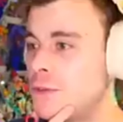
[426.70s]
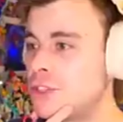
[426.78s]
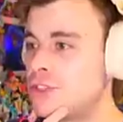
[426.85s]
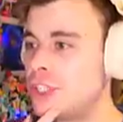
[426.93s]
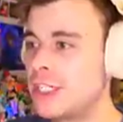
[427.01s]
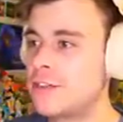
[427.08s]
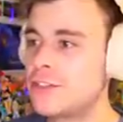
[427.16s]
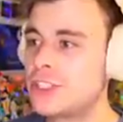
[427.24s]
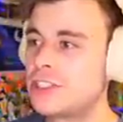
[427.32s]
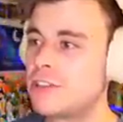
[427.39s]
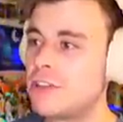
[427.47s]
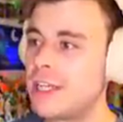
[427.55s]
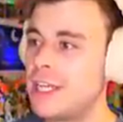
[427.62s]
also checked out
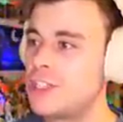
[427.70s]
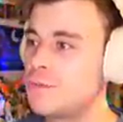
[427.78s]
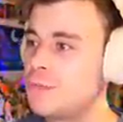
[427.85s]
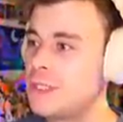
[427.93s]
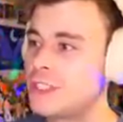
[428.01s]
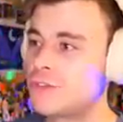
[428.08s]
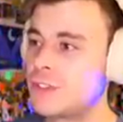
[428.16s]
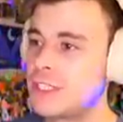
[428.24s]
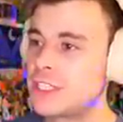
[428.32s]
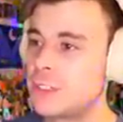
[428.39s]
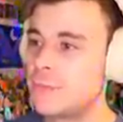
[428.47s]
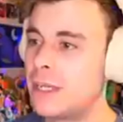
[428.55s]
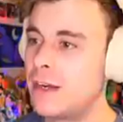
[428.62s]
Sister Location Pizzeria
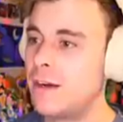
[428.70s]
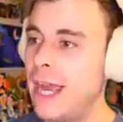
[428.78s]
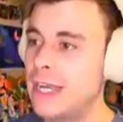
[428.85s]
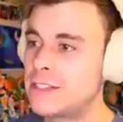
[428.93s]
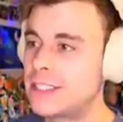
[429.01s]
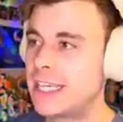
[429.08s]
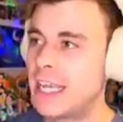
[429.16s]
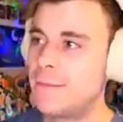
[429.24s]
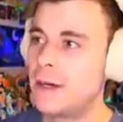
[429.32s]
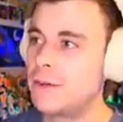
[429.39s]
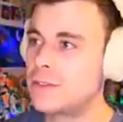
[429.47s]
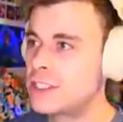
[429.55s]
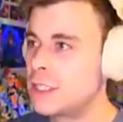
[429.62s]
Simulator as they came
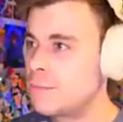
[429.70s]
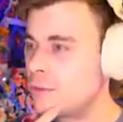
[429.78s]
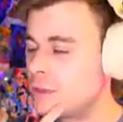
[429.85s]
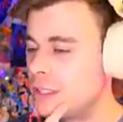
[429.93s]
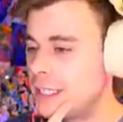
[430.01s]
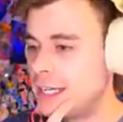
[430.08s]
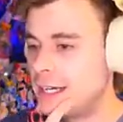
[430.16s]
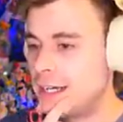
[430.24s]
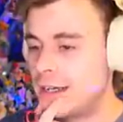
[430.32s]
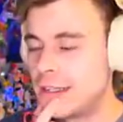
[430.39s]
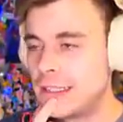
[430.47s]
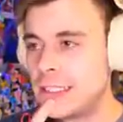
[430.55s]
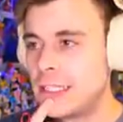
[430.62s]
out separately uh,
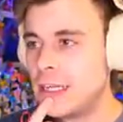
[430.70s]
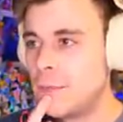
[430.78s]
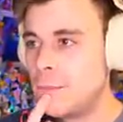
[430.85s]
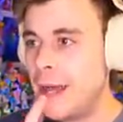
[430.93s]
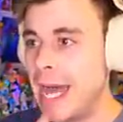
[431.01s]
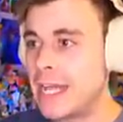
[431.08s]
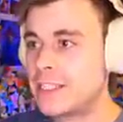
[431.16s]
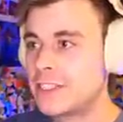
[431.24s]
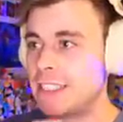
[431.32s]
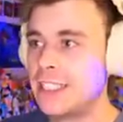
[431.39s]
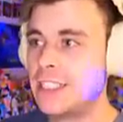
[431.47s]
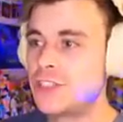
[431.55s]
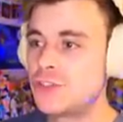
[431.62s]
past
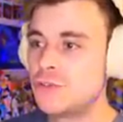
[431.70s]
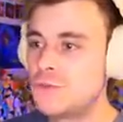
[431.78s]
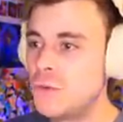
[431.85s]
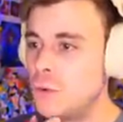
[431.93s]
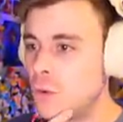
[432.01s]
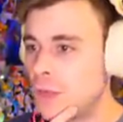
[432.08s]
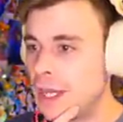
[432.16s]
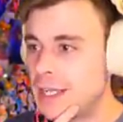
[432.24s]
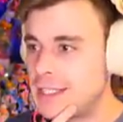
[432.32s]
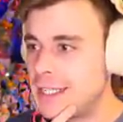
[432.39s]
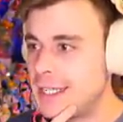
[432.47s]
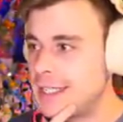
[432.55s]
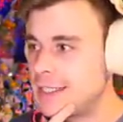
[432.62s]
the initial four that
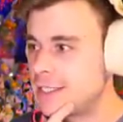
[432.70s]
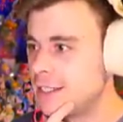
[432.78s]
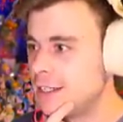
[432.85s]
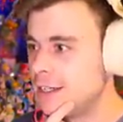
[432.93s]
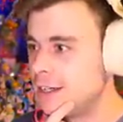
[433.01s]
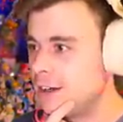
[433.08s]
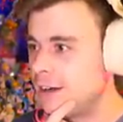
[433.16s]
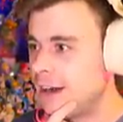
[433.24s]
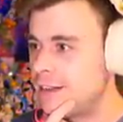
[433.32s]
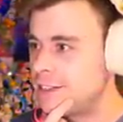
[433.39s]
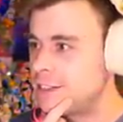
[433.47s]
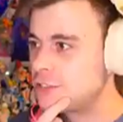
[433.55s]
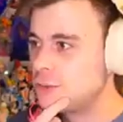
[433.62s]
did. Alright,
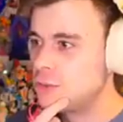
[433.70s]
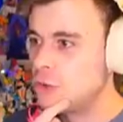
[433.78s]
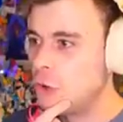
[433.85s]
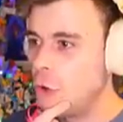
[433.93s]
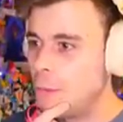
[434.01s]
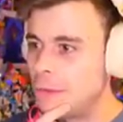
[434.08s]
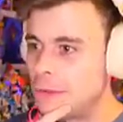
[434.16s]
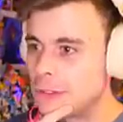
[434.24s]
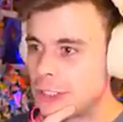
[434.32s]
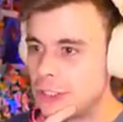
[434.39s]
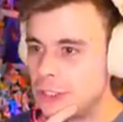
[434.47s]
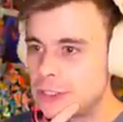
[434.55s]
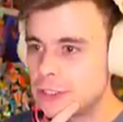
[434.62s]
this is all normal and
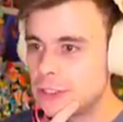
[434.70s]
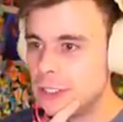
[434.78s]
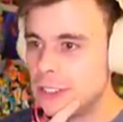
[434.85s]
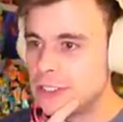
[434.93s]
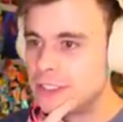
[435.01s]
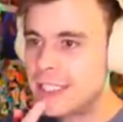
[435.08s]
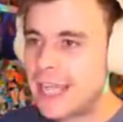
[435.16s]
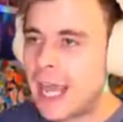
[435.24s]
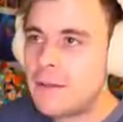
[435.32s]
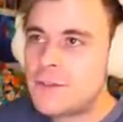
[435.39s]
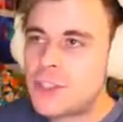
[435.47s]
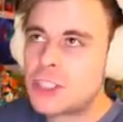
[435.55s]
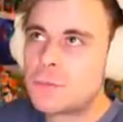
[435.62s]
good. So the
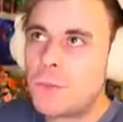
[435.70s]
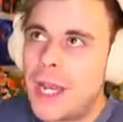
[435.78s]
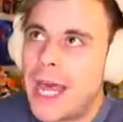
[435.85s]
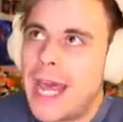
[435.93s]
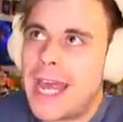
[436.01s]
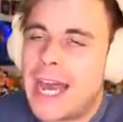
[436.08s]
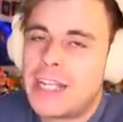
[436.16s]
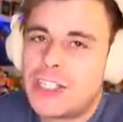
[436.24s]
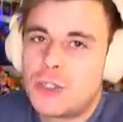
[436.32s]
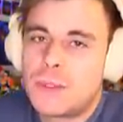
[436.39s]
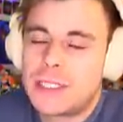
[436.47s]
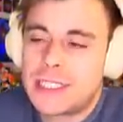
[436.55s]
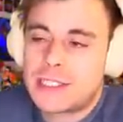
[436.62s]
games just play as you
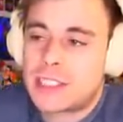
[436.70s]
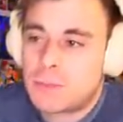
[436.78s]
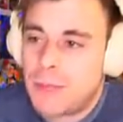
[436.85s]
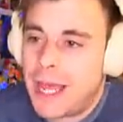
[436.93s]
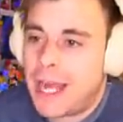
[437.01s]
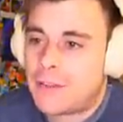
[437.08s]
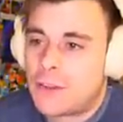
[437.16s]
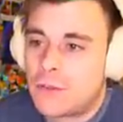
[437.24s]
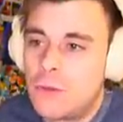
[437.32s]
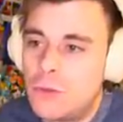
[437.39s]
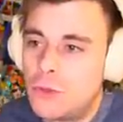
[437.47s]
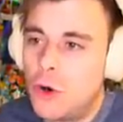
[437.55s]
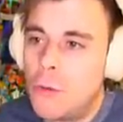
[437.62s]
would expect. They're
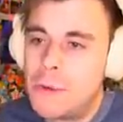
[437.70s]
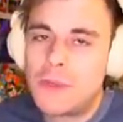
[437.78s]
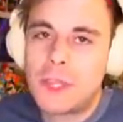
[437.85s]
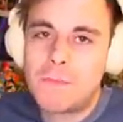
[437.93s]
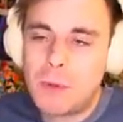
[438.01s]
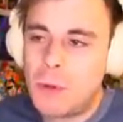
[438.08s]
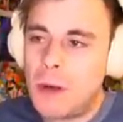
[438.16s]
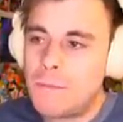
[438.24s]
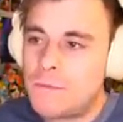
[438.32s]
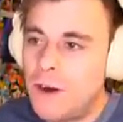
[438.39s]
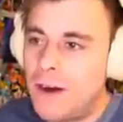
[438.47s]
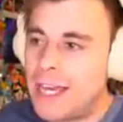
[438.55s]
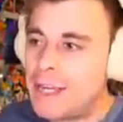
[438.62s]
all normal, they boot up
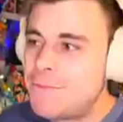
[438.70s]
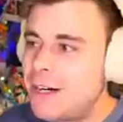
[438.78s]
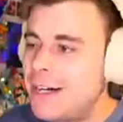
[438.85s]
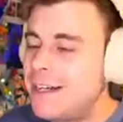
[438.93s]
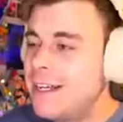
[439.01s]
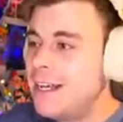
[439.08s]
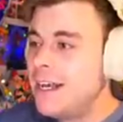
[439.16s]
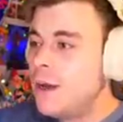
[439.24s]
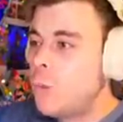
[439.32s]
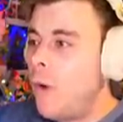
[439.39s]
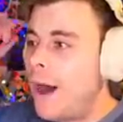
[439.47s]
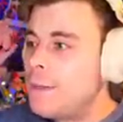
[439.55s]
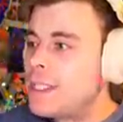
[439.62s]
fine. But
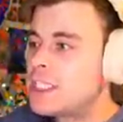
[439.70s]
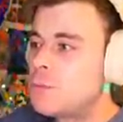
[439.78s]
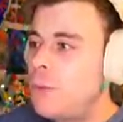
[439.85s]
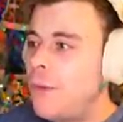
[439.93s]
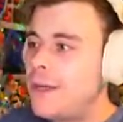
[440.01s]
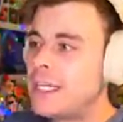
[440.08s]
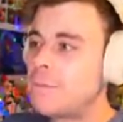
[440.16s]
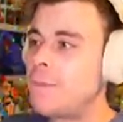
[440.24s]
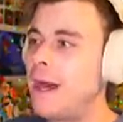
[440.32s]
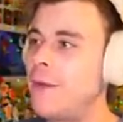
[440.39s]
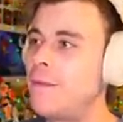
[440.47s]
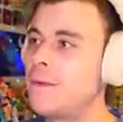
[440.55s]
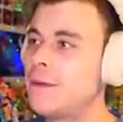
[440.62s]
what I'm disappointed
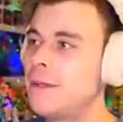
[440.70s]
about